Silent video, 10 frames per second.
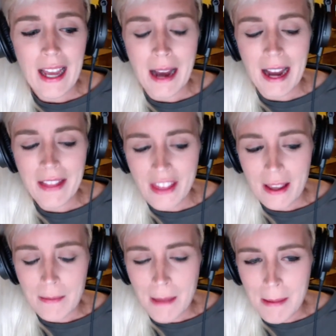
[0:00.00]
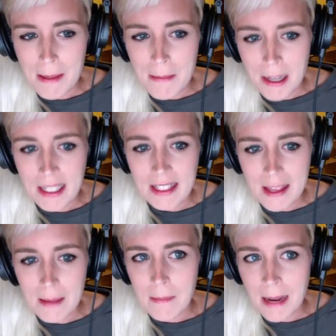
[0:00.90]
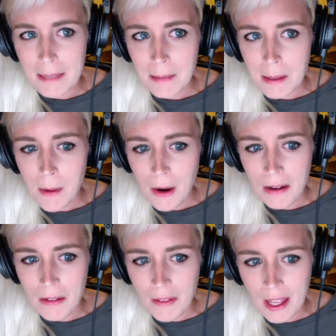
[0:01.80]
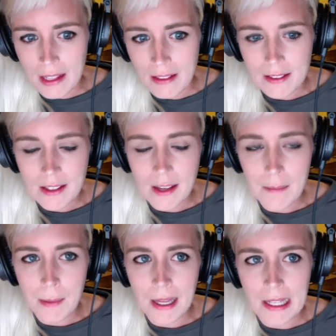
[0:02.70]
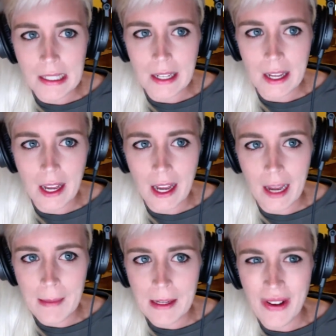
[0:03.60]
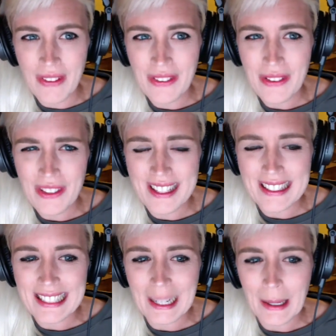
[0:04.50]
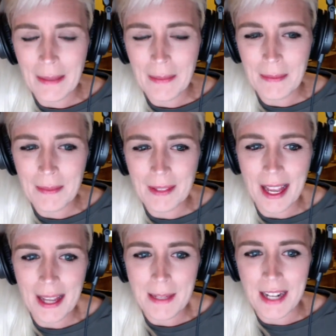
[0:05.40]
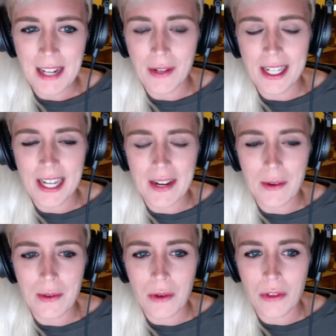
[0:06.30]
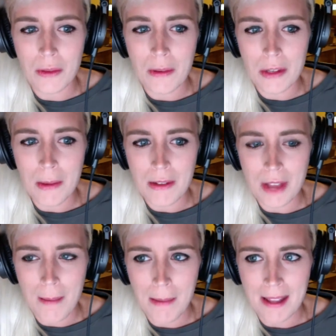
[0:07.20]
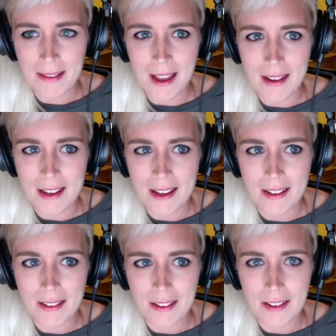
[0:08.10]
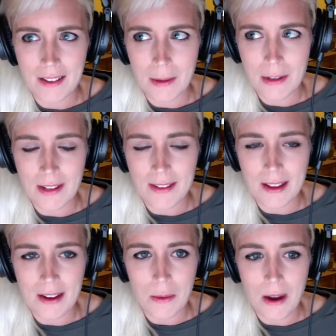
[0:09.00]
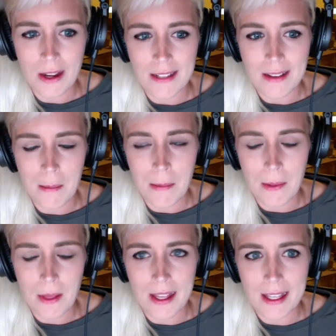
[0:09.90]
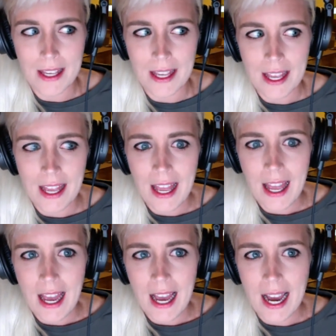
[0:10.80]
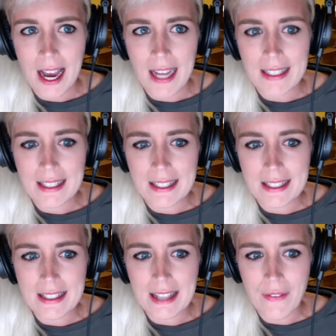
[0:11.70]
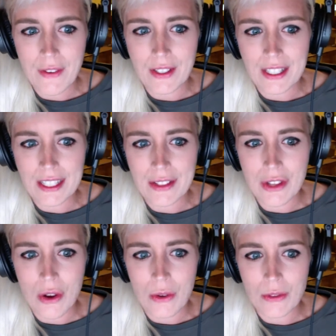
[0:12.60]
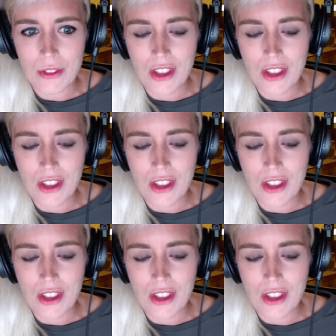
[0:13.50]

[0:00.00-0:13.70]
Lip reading: think maybe the money thing might be part of it, but I mean, also like, I mean, granted, I don't know too much about Tom Paine's acting, especially outside of The Walking Dead, but like, I definitely don't,